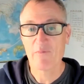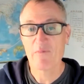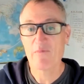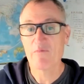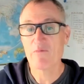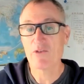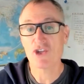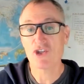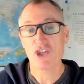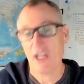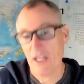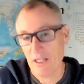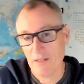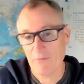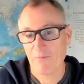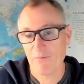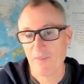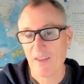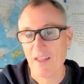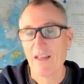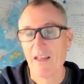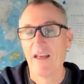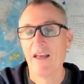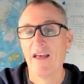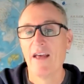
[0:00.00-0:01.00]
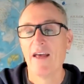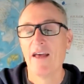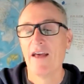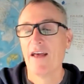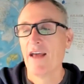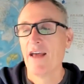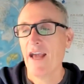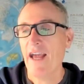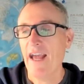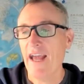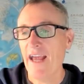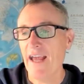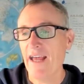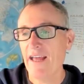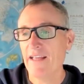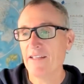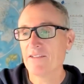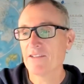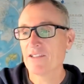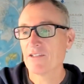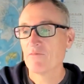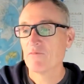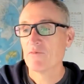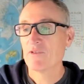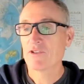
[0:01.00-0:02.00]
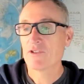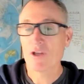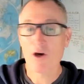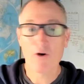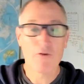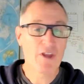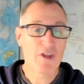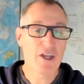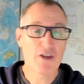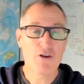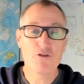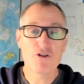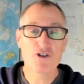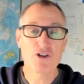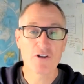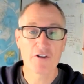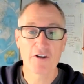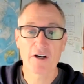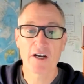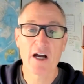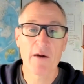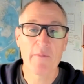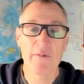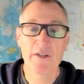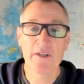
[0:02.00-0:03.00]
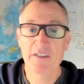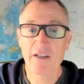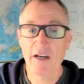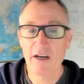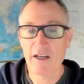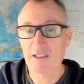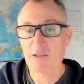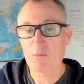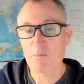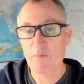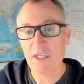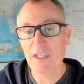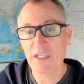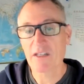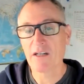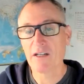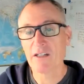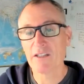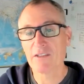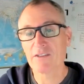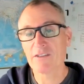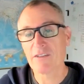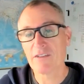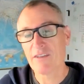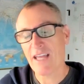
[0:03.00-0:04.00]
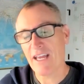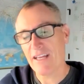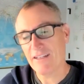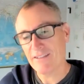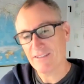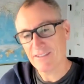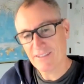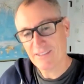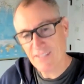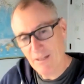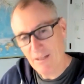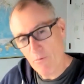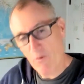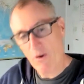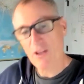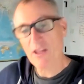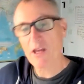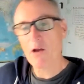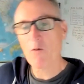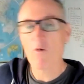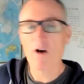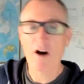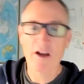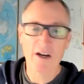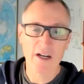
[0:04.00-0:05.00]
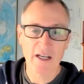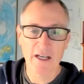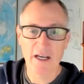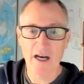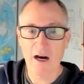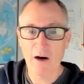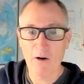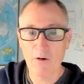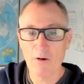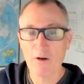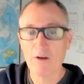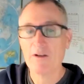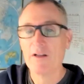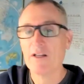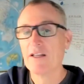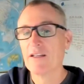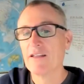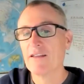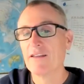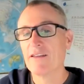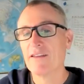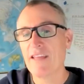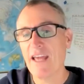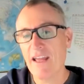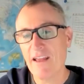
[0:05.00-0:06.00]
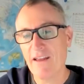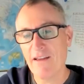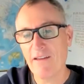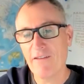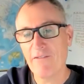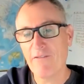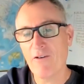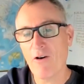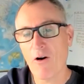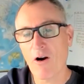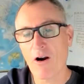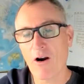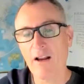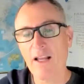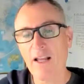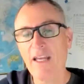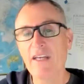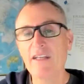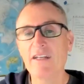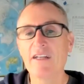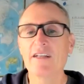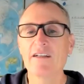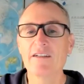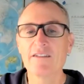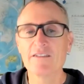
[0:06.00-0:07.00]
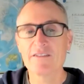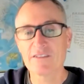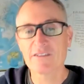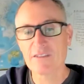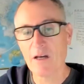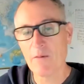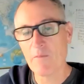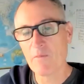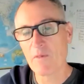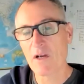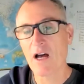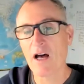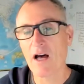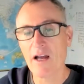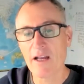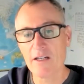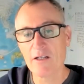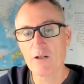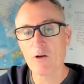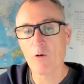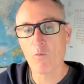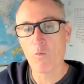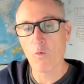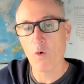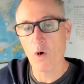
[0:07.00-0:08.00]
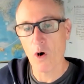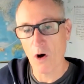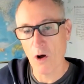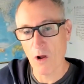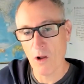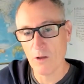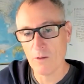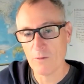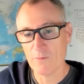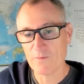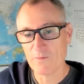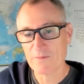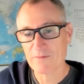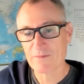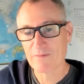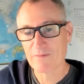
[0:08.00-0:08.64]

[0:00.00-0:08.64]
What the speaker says: machine. And so they usually are coming to us because they see where they want to go. They are hitting some kind of wall